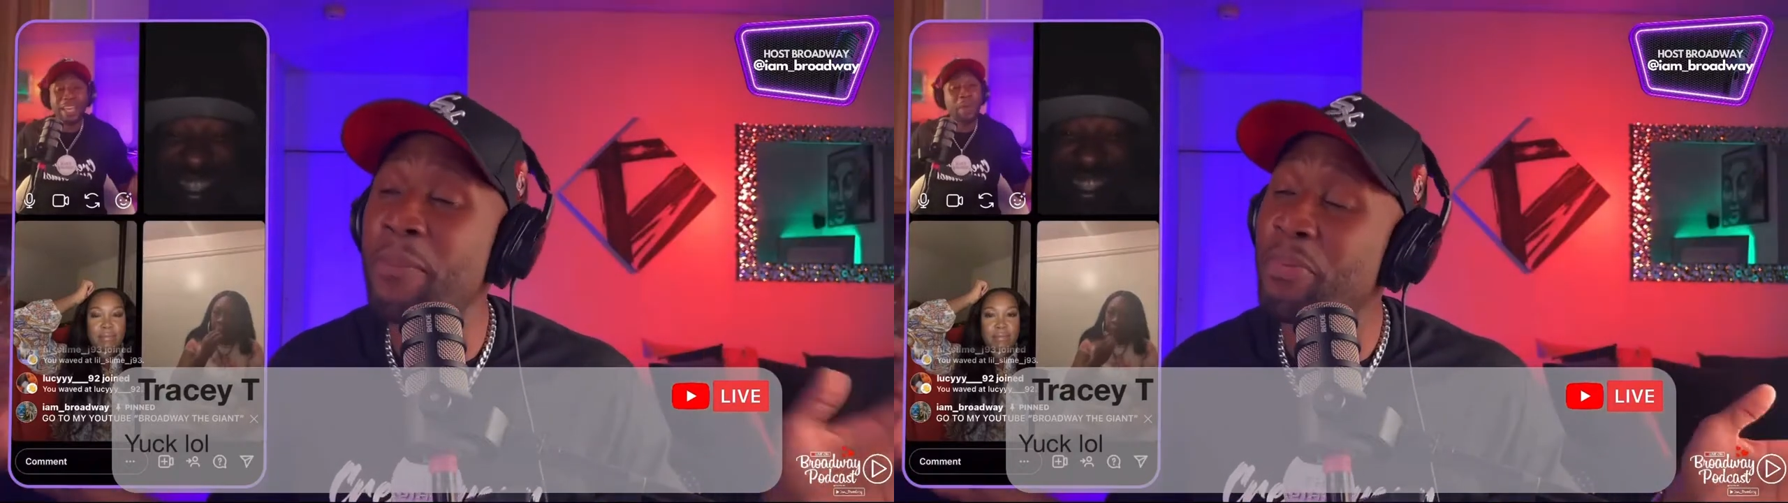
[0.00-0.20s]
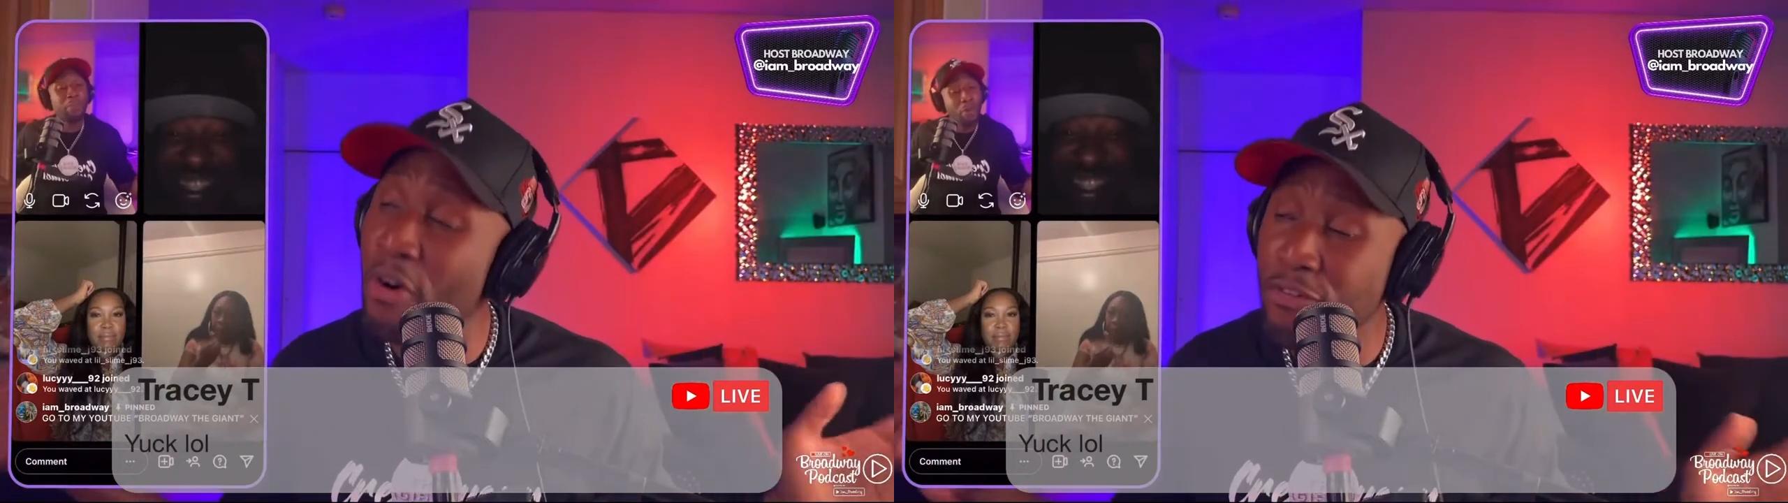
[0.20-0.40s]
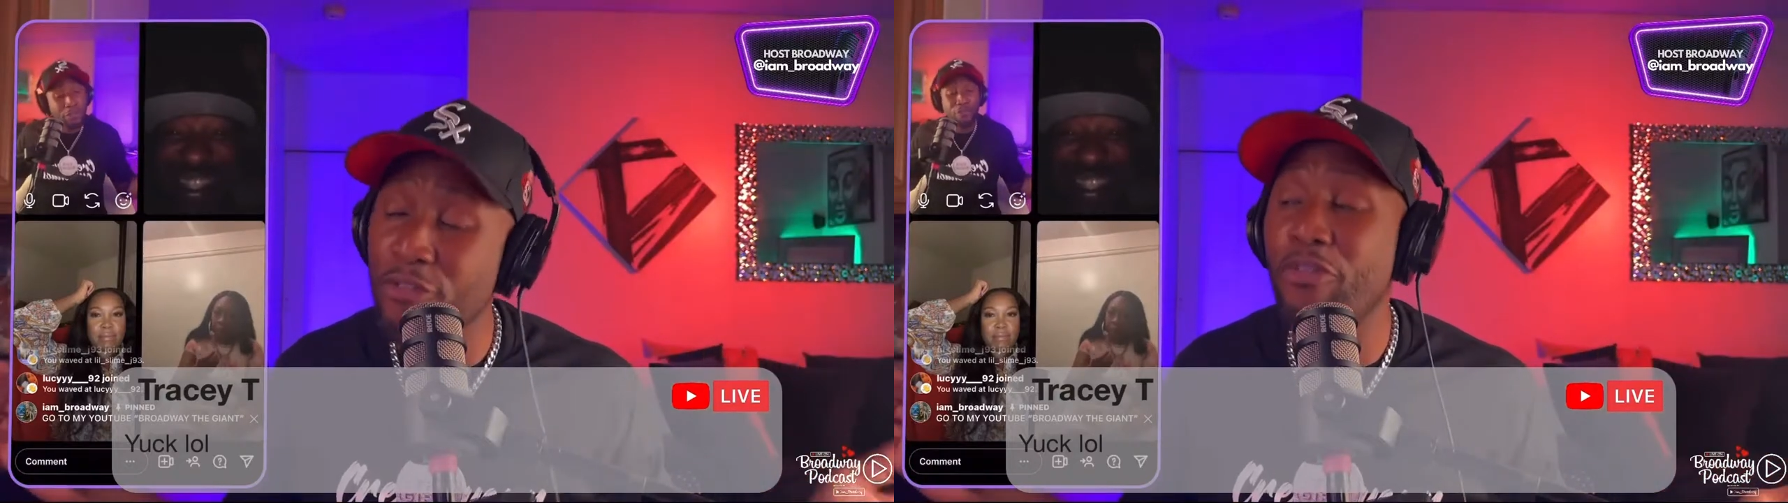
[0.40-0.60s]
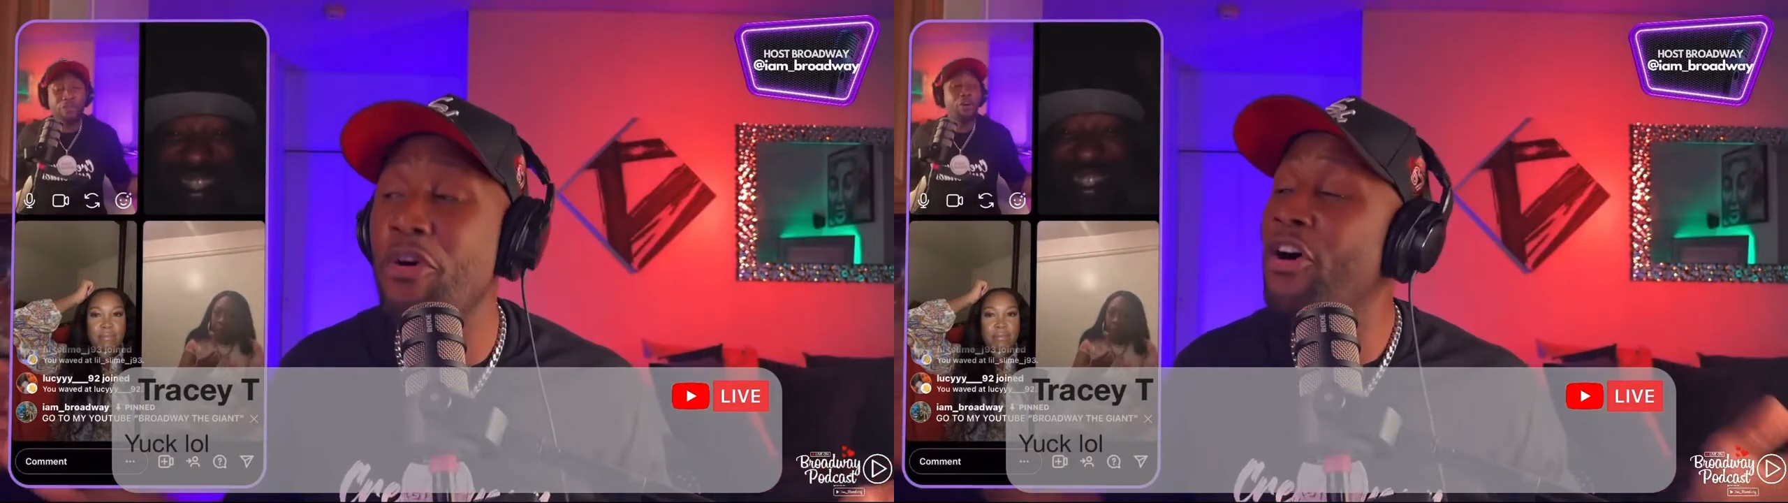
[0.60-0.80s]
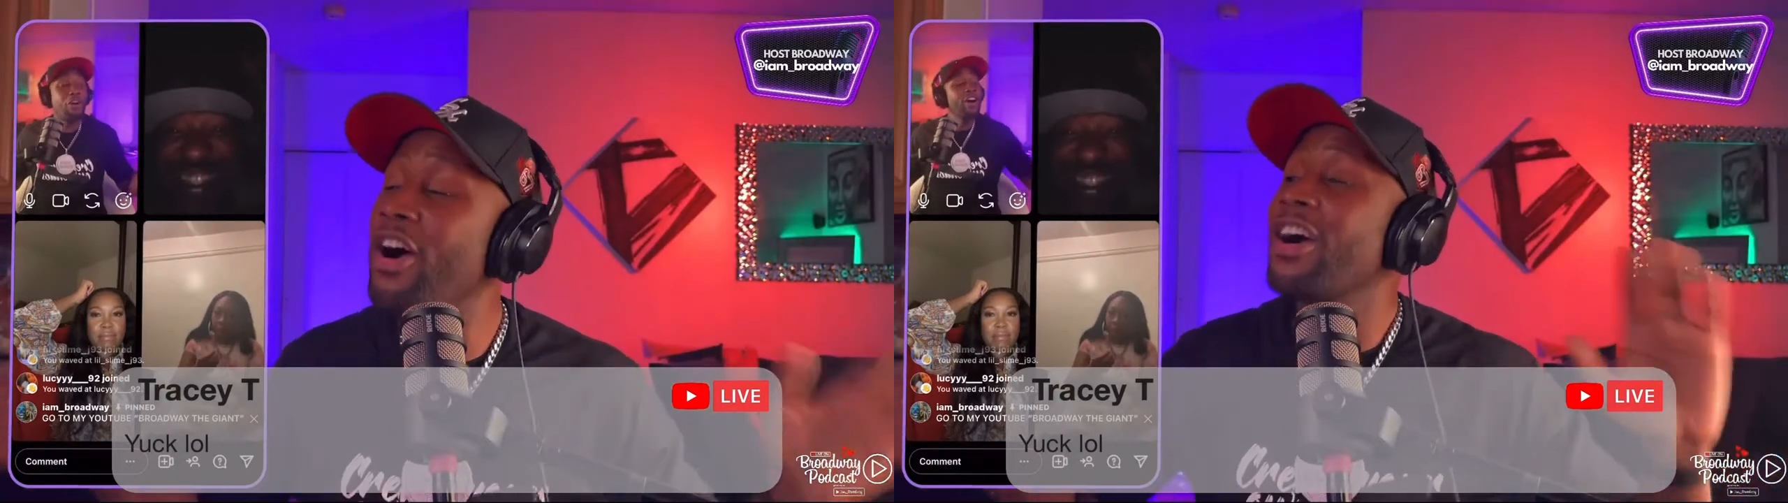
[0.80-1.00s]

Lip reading: por favor.